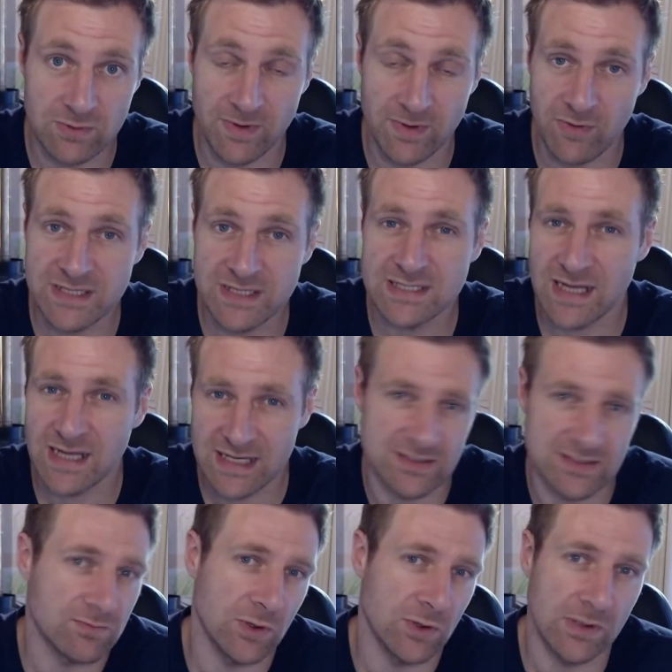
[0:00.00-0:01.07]
be present, as
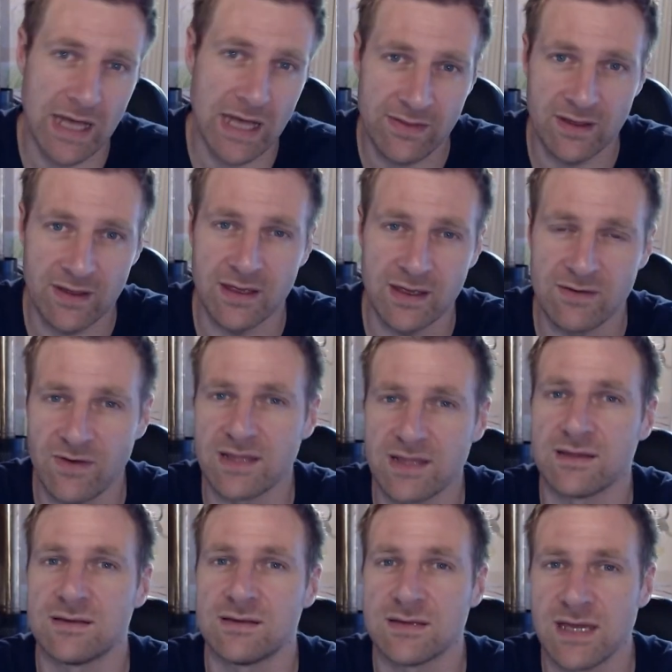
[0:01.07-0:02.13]
will other
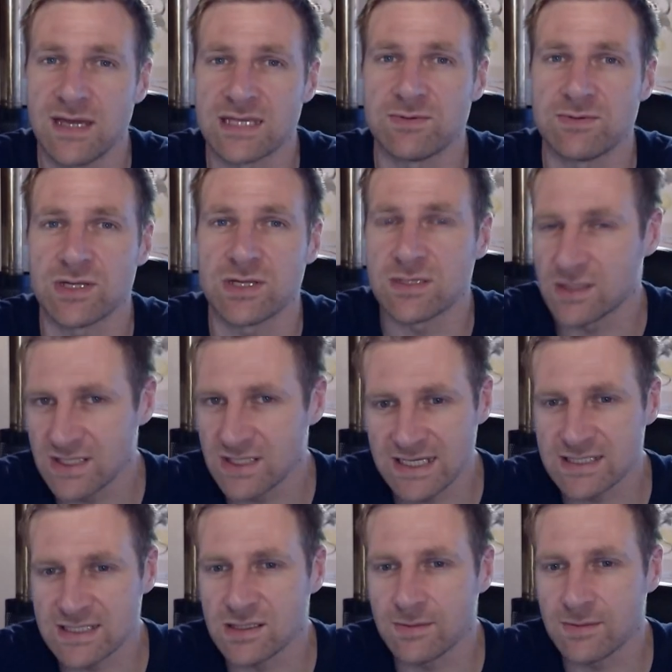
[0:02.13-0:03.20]
invited experts on
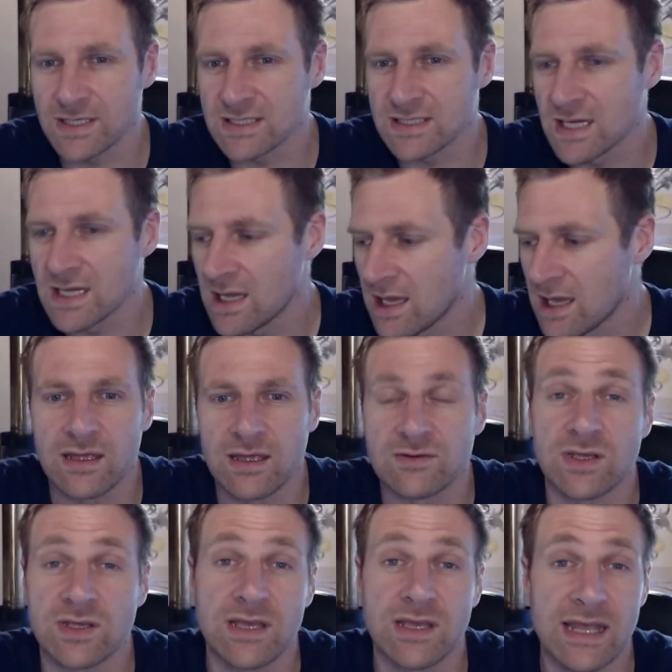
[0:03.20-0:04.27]
adjacent topics. So
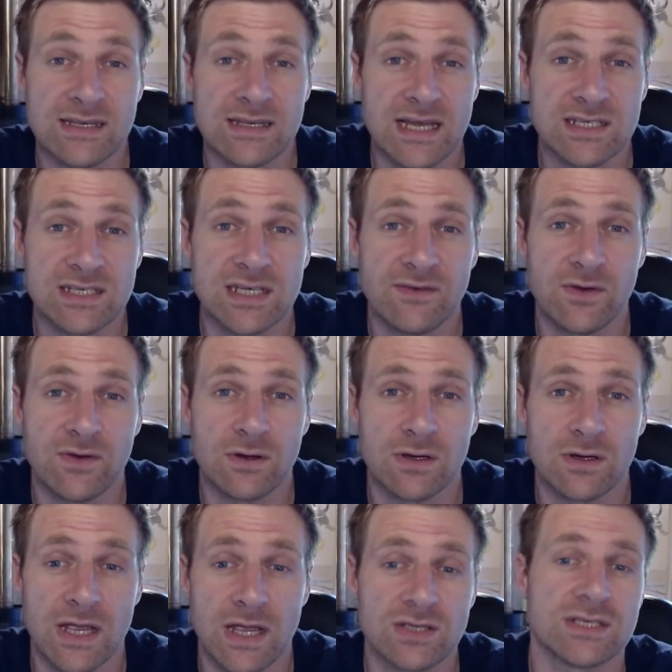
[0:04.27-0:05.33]
get in touch if you're
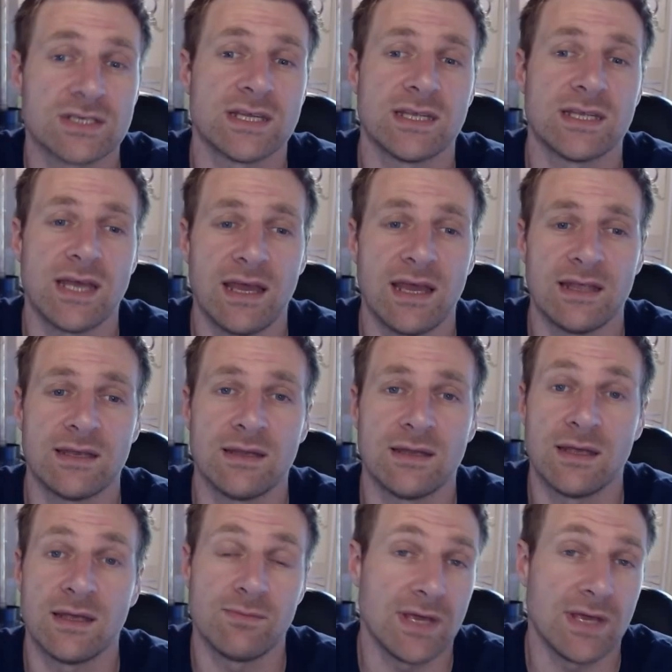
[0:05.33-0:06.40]
interested in,
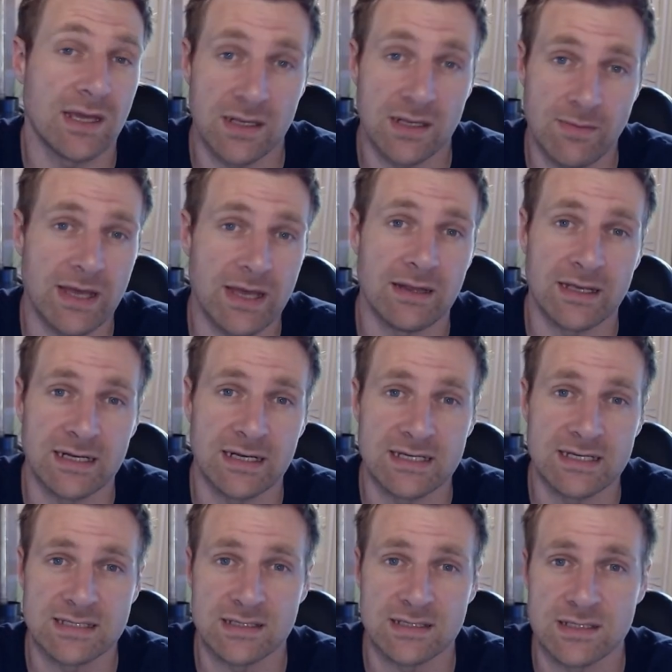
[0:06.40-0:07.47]
in being in a mailing
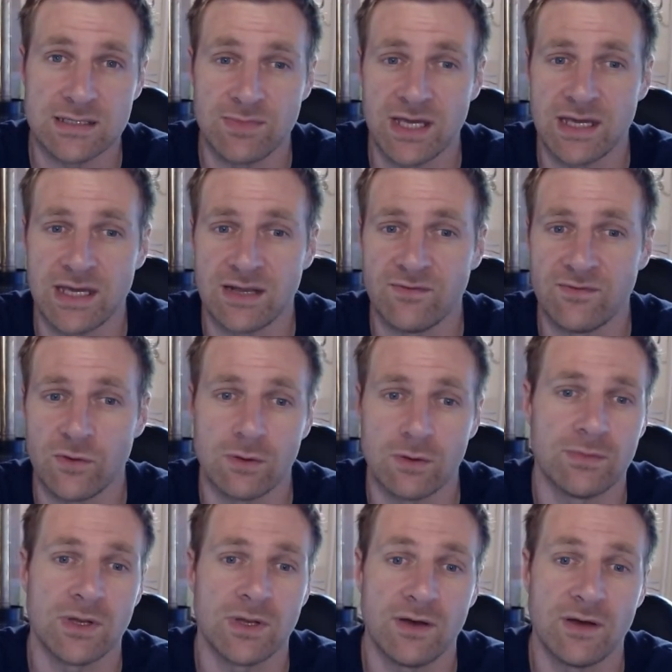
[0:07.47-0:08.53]
list to be informed
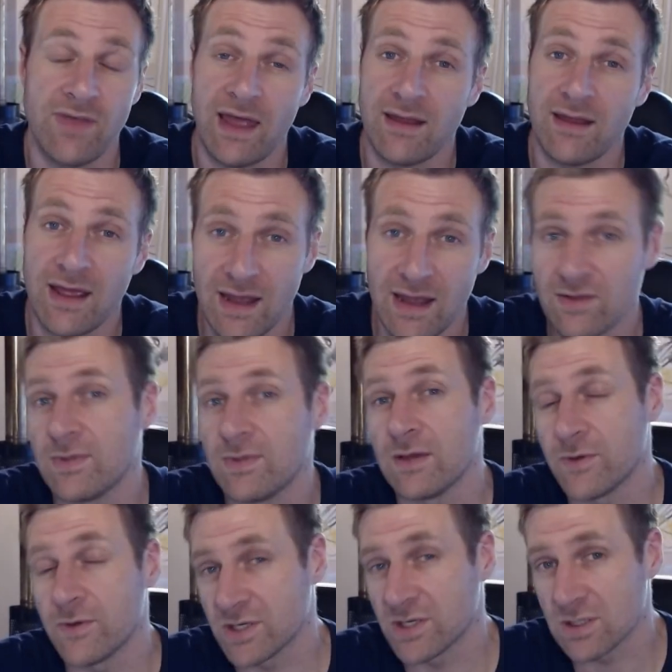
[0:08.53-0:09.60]
of that and other mini
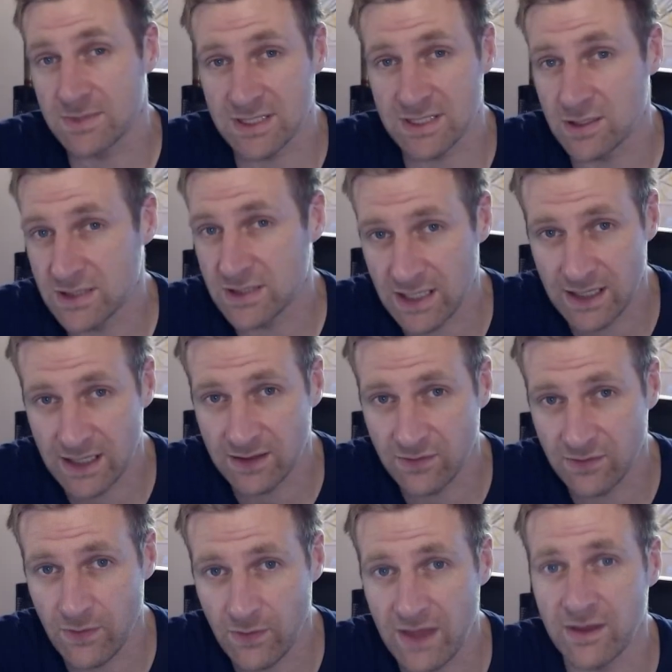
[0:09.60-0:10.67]
workshops associated to
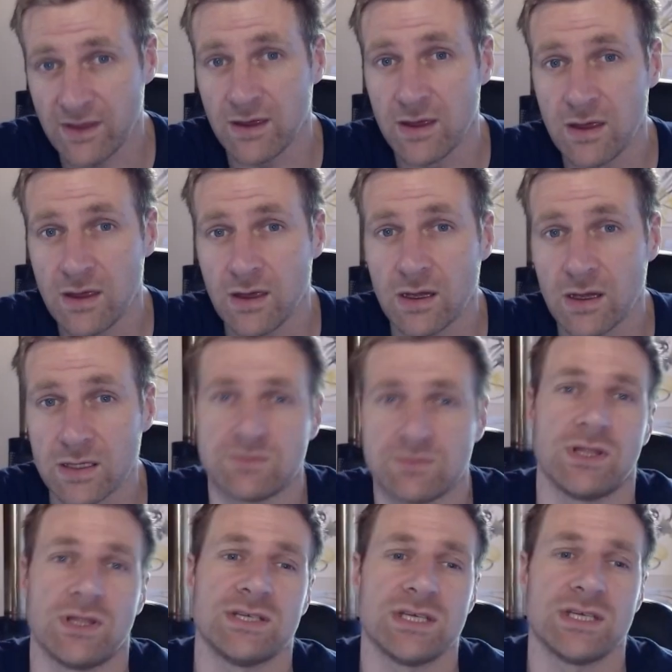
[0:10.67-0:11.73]
other
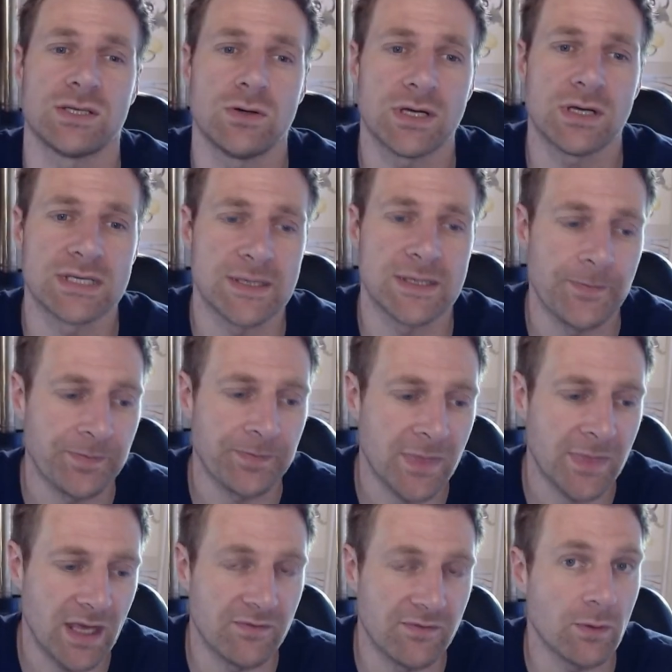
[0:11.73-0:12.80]
cosmology talks.
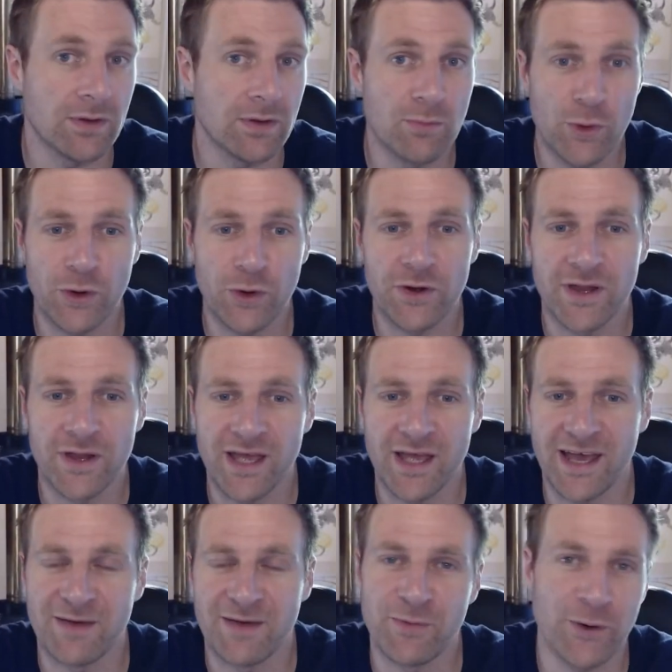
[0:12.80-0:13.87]
If you want more uh,
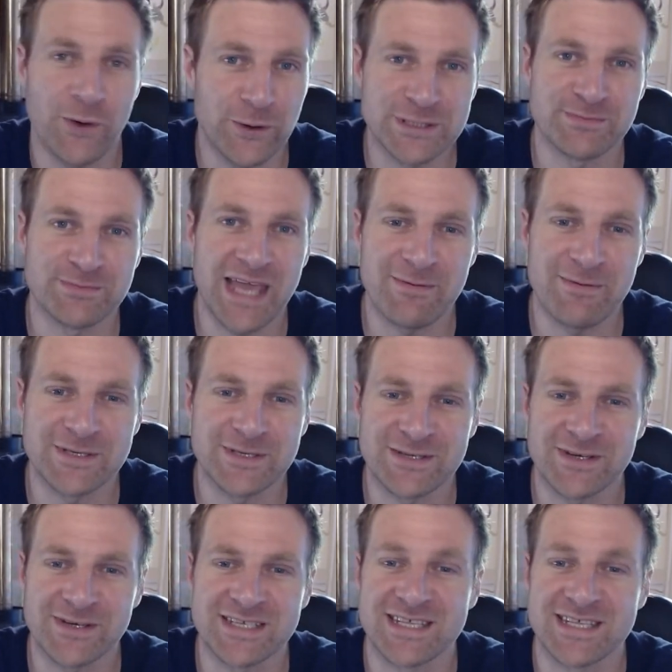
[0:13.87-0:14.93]
more awesome camels
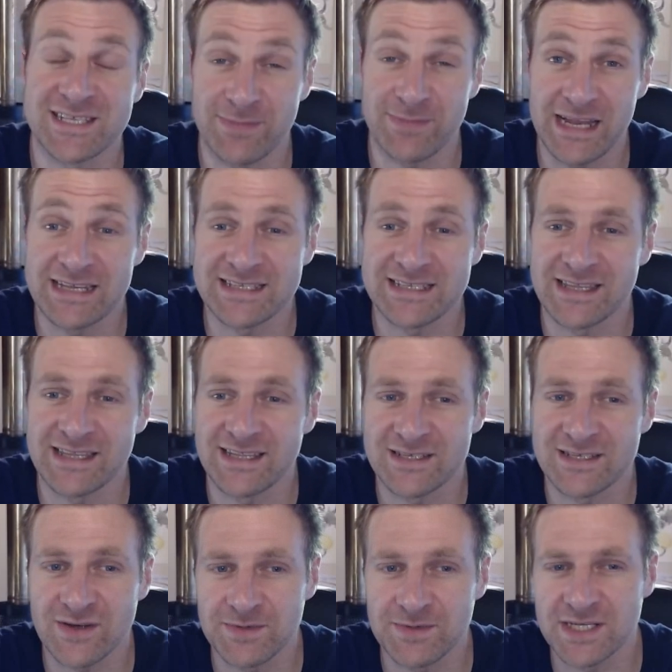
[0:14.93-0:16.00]
talks, there's a playlist in the
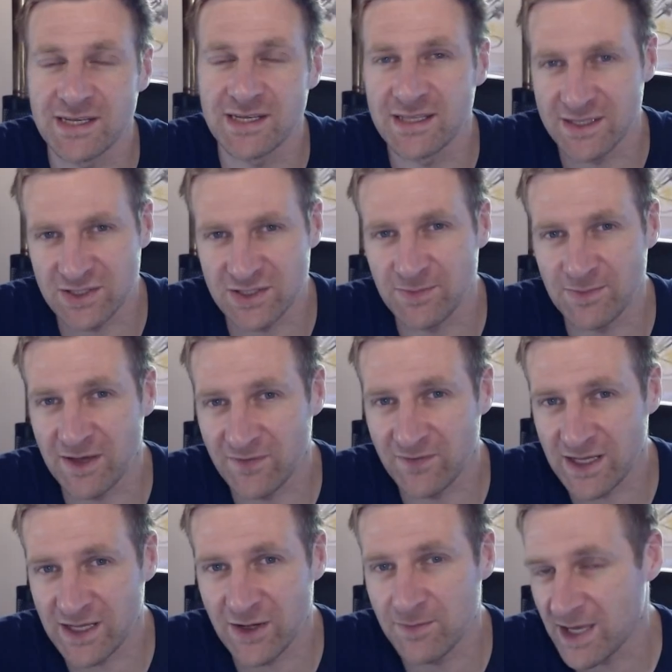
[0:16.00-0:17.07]
description and there should be a
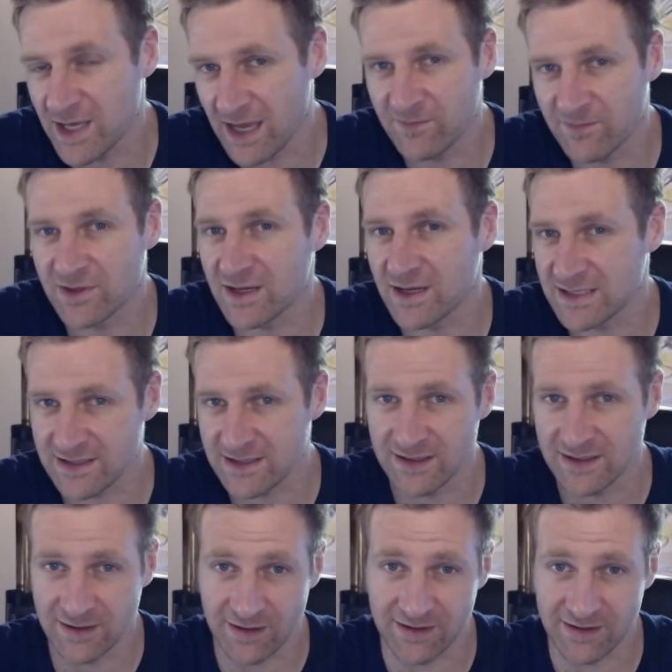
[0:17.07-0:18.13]
video being advertised
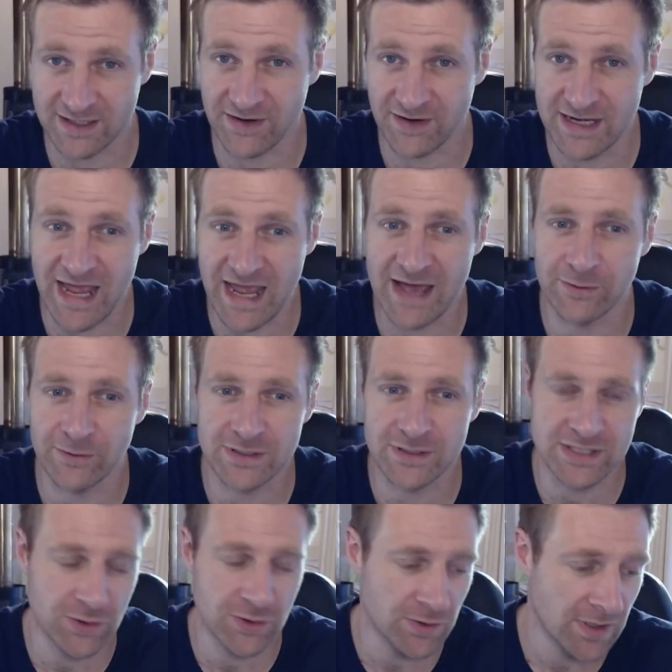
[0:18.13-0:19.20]
on the screen now or
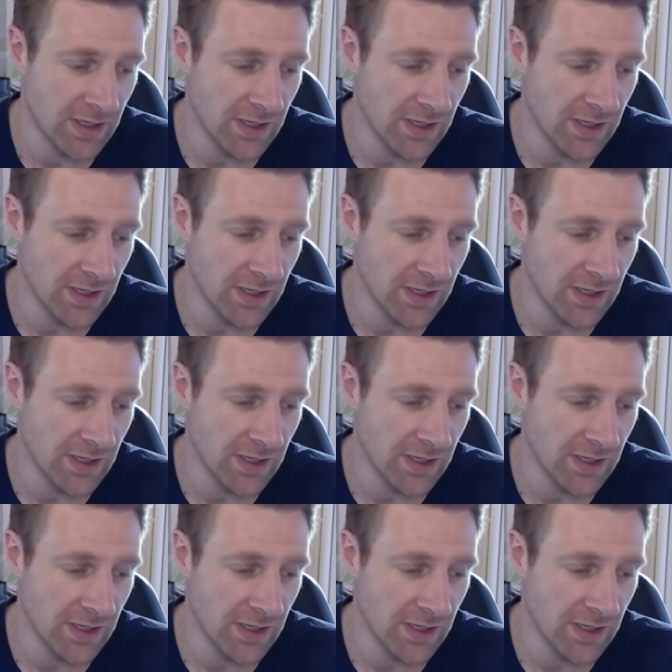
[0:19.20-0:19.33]
soon.